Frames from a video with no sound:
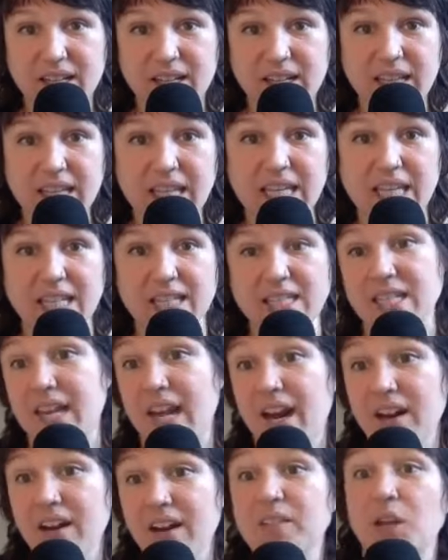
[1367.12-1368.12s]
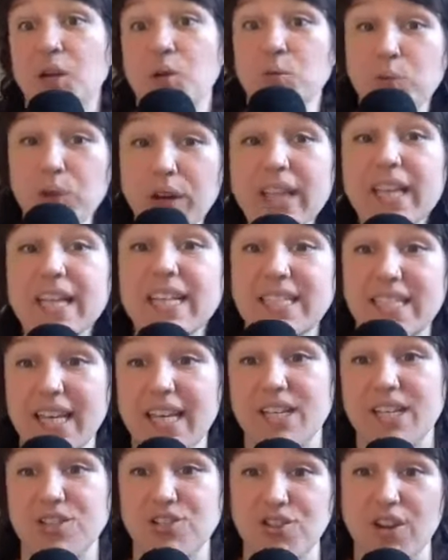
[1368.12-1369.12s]
these narrative, like really
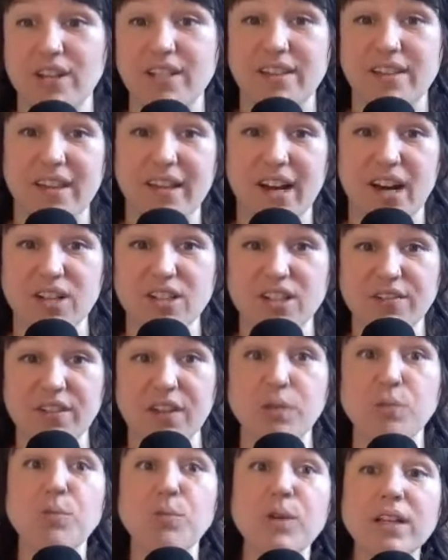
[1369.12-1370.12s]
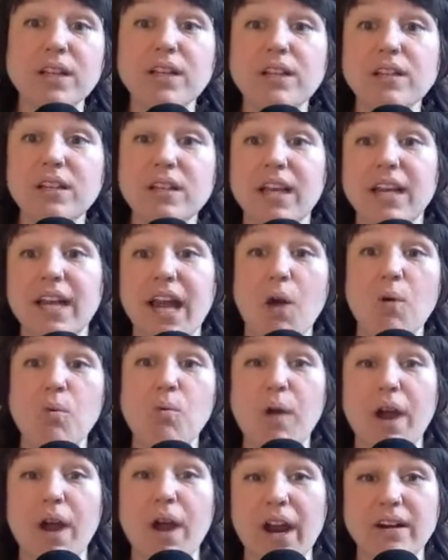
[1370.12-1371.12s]
deconstructing that narrative, like really looking at
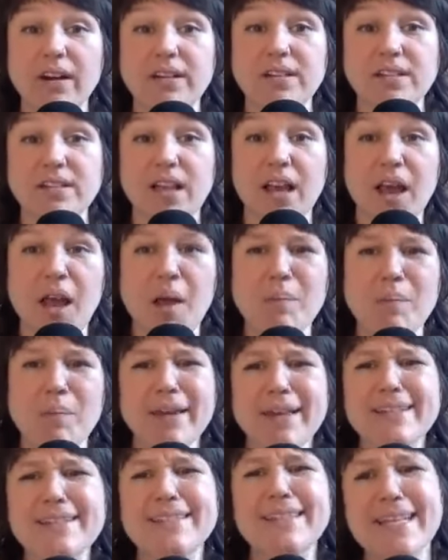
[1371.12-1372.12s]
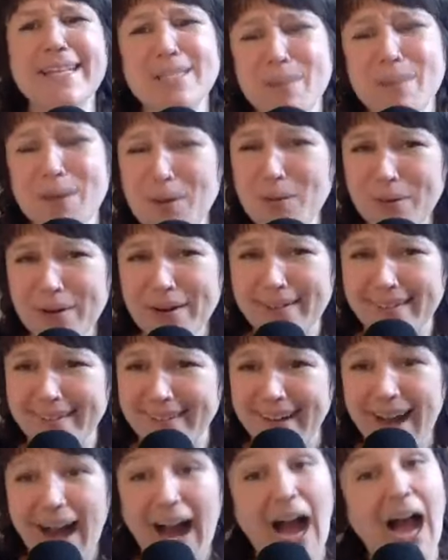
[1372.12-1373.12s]
where it is. Because let's be
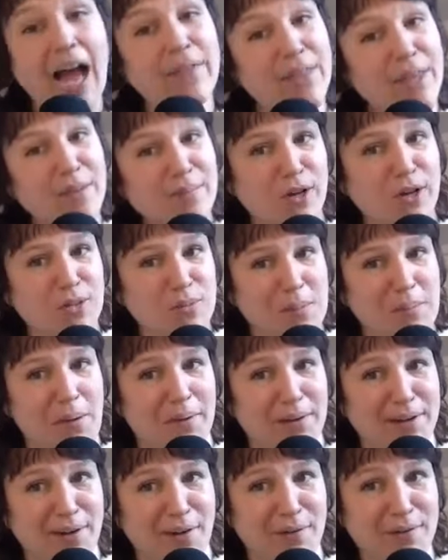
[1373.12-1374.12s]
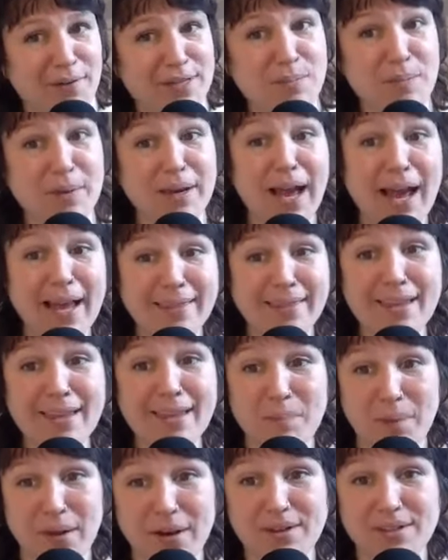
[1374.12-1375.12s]
real, I think most people already know this, but I think
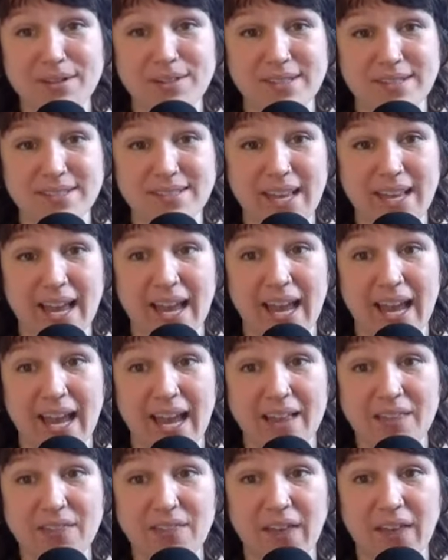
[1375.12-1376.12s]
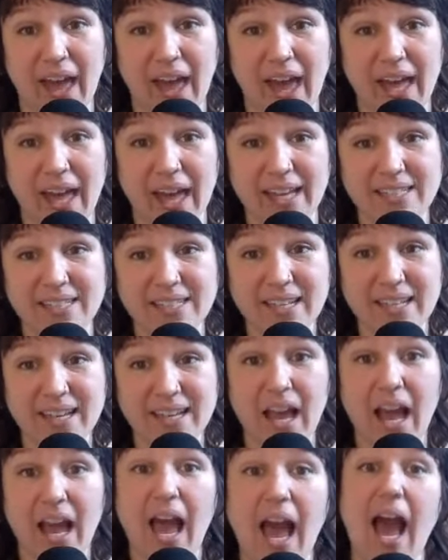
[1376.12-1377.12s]
it bears to say that
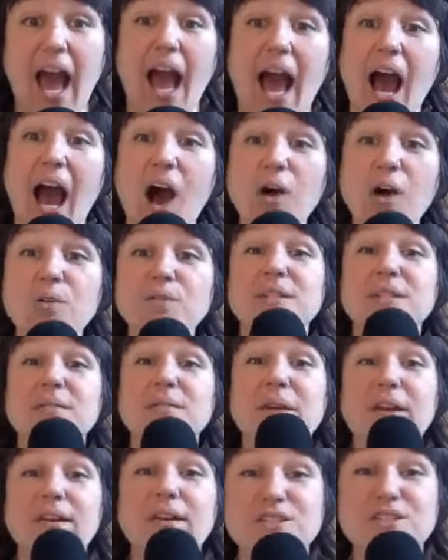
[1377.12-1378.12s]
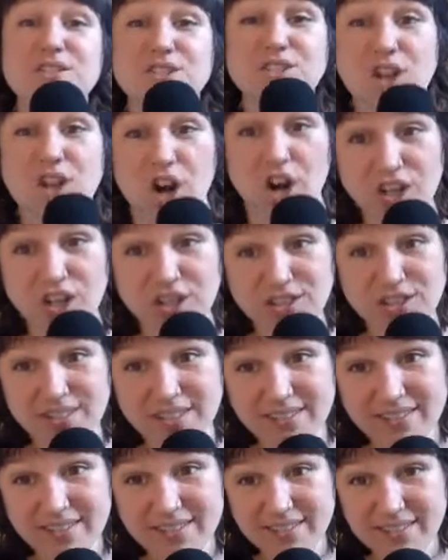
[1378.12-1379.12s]
how did marriage start?
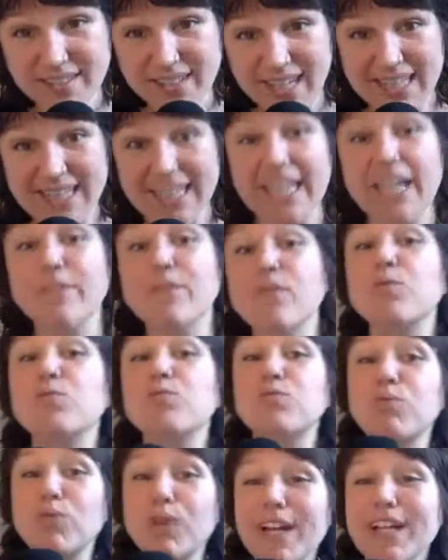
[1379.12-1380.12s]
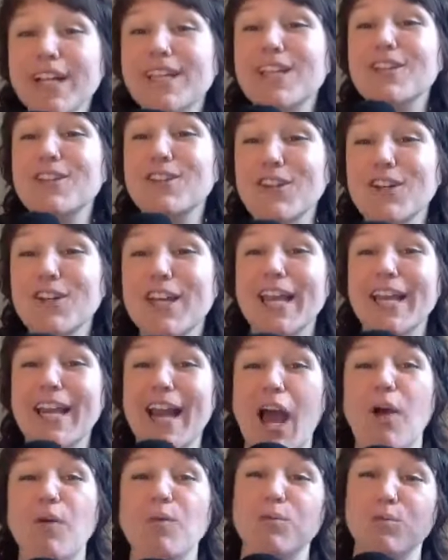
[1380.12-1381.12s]
Like if we're really looking
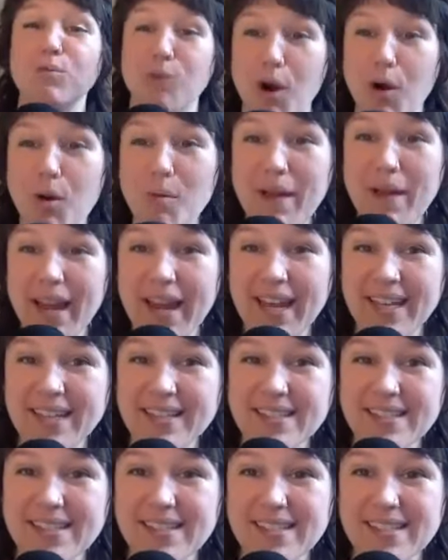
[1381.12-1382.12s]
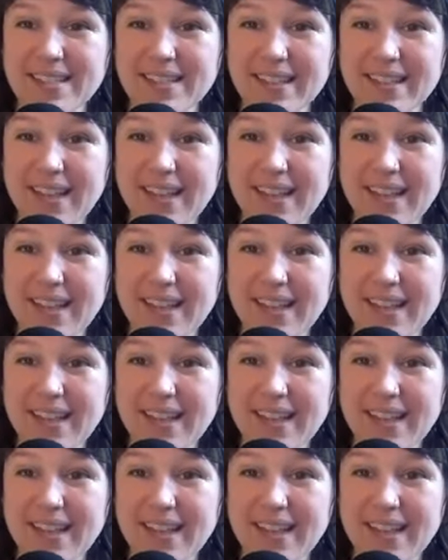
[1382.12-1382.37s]
at romance